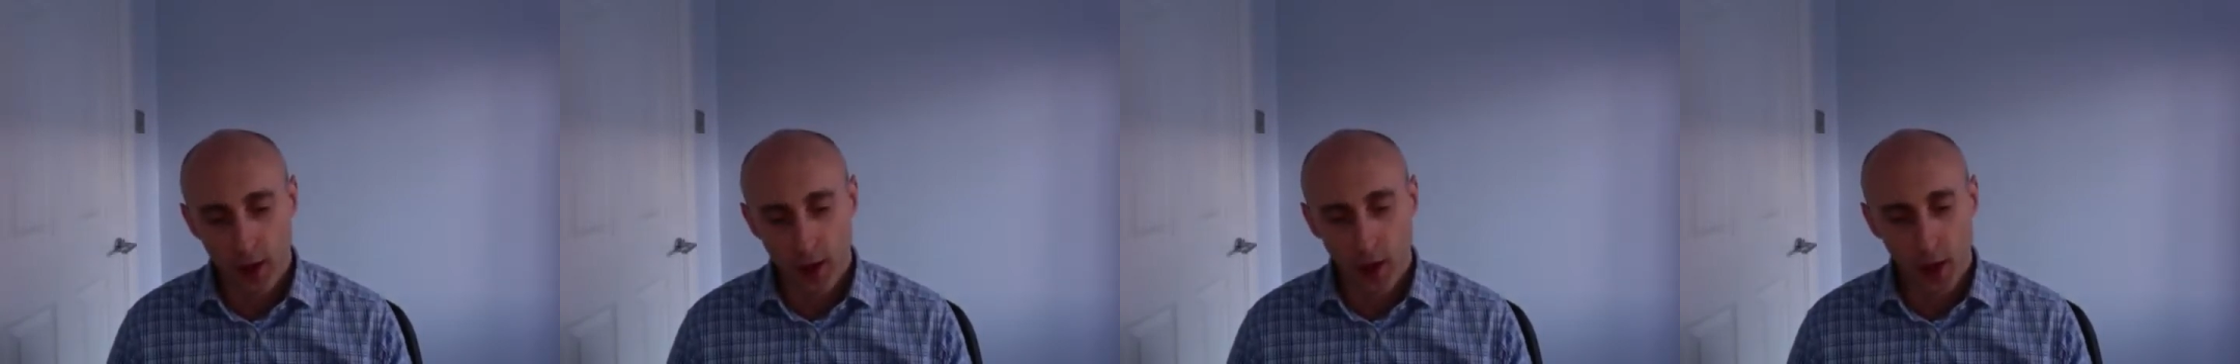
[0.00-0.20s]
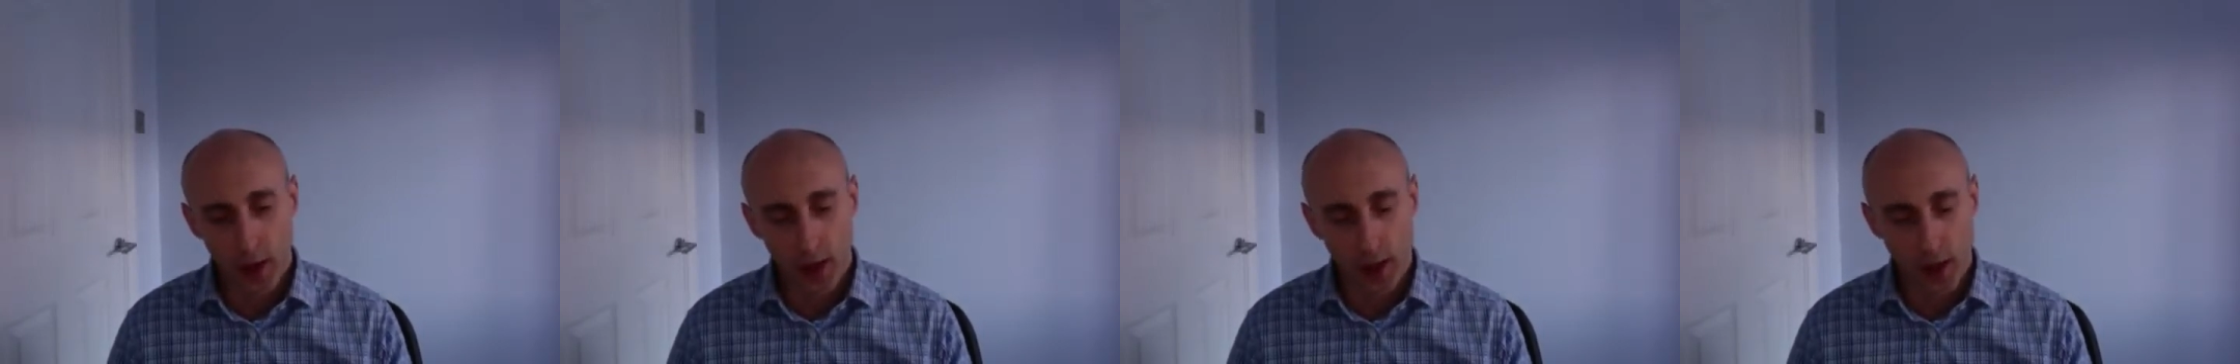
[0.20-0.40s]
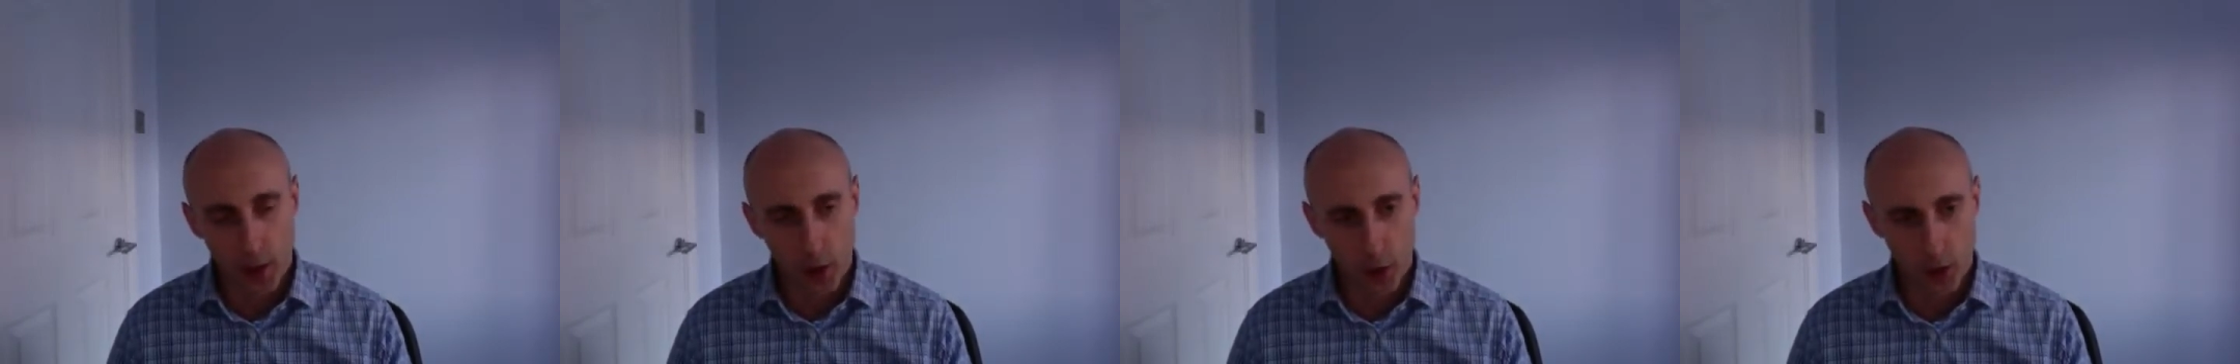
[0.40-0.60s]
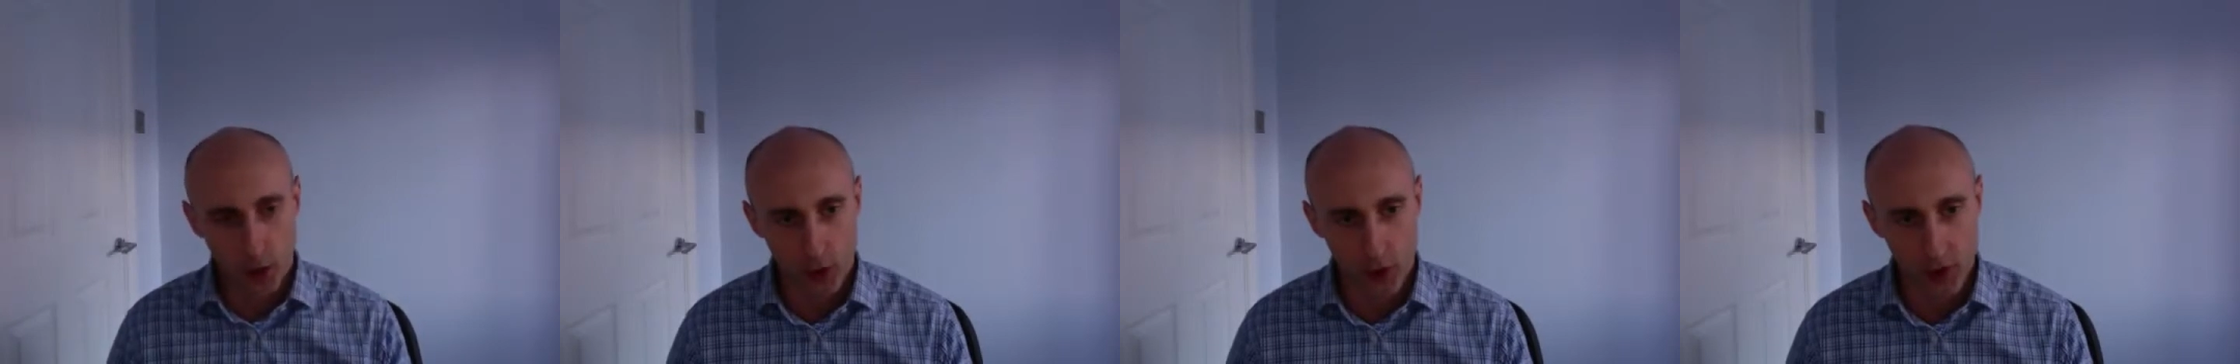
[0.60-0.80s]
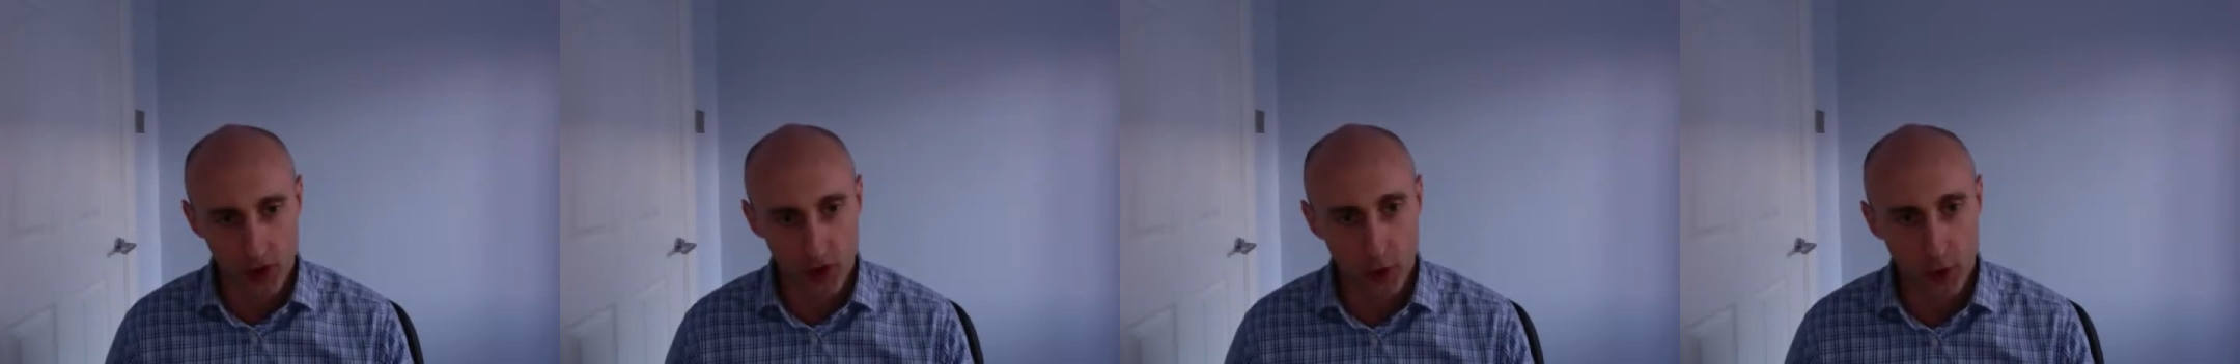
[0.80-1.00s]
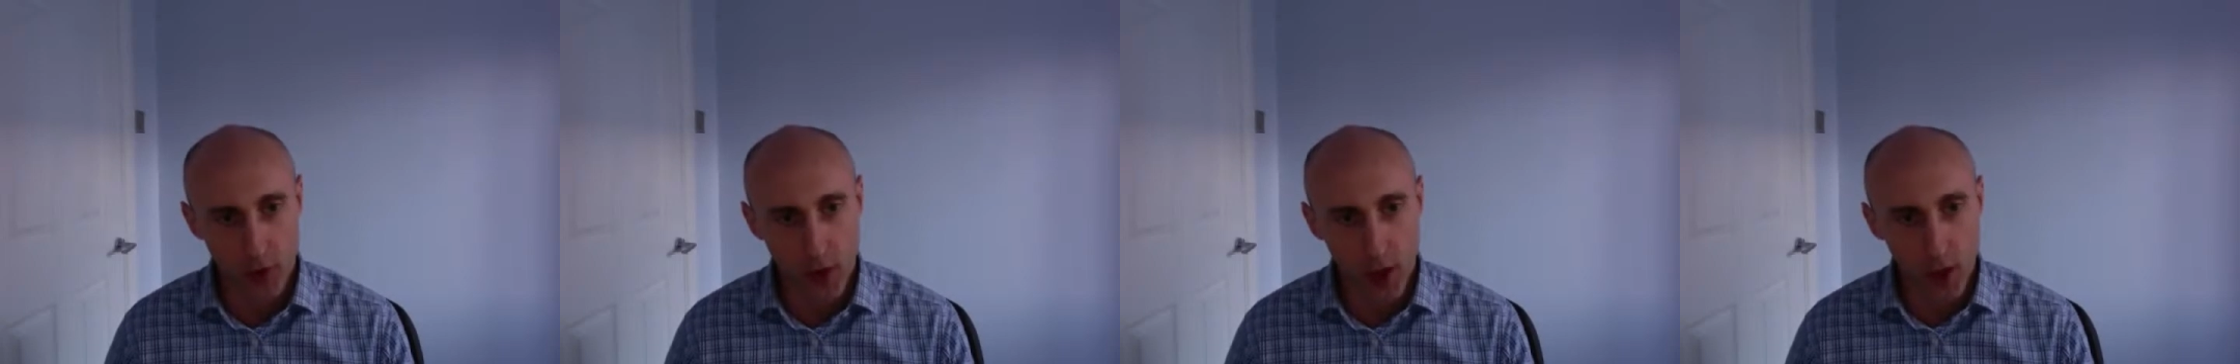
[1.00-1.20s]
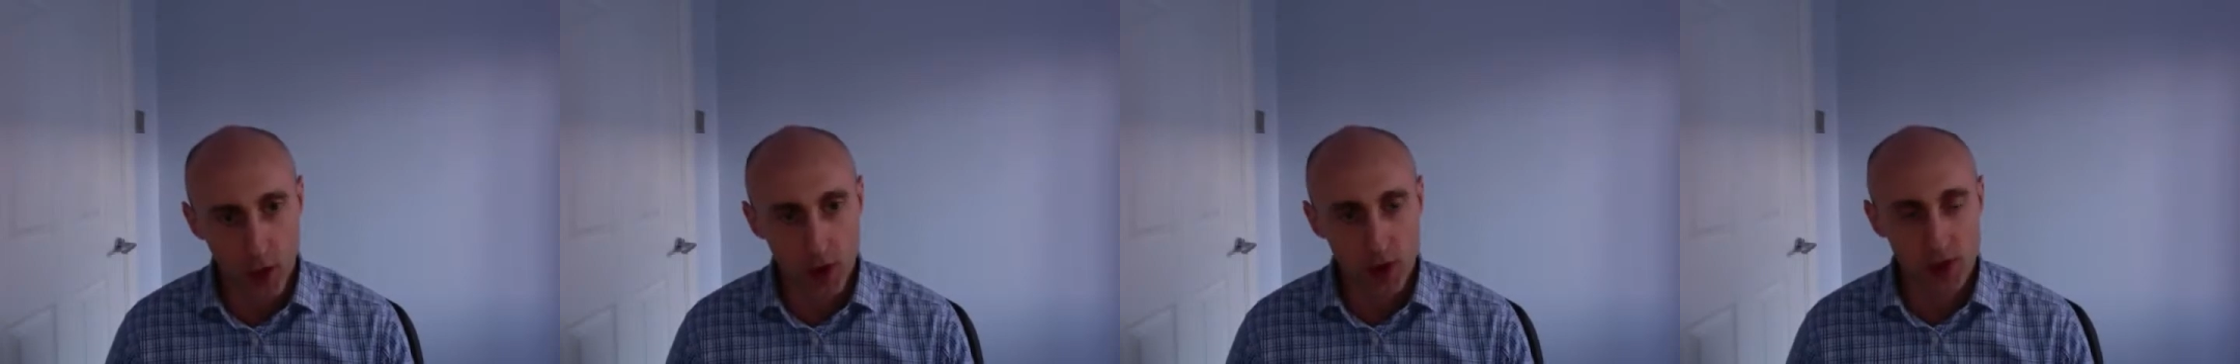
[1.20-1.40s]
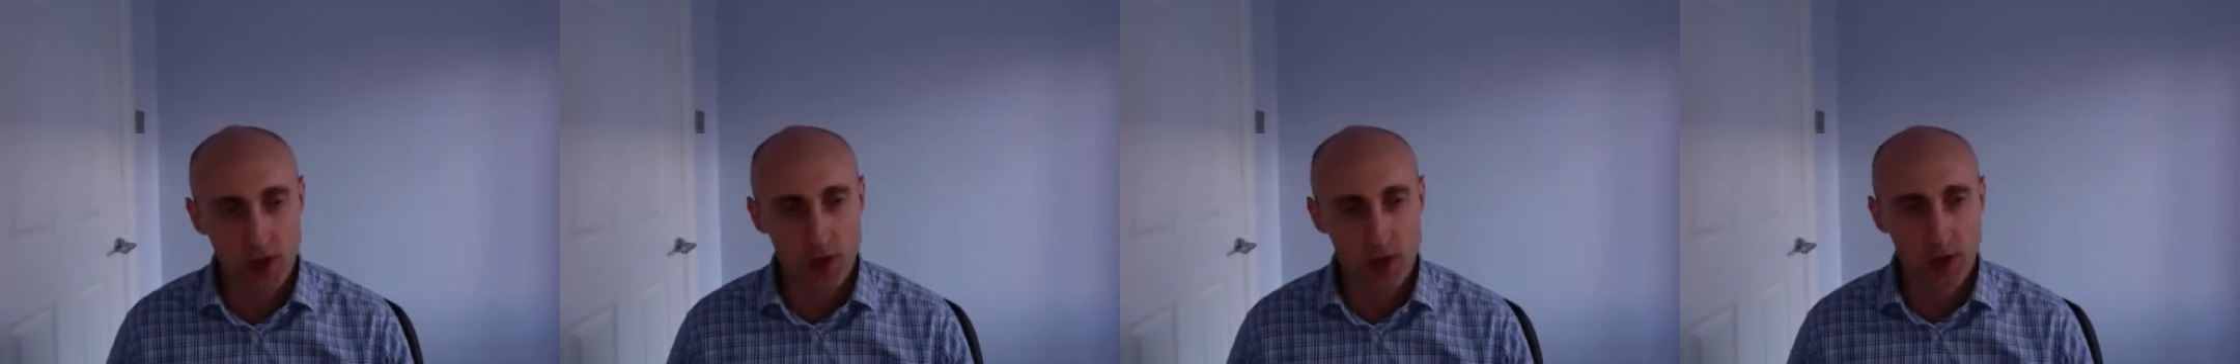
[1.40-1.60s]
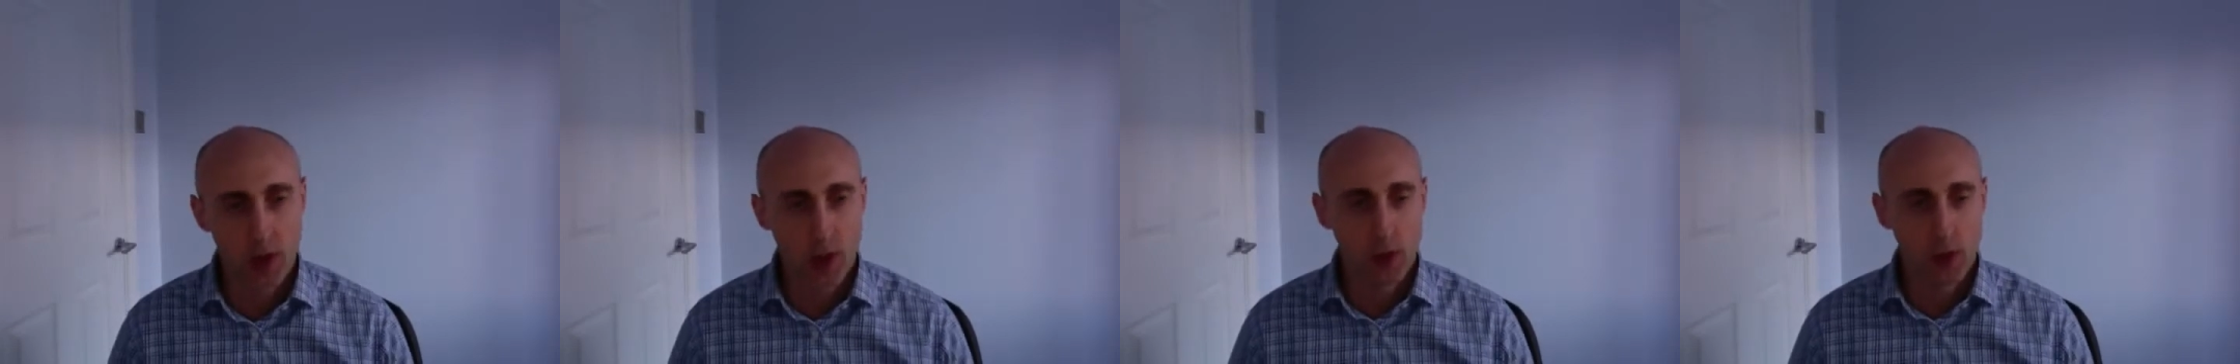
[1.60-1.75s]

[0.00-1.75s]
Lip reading: I come across the most,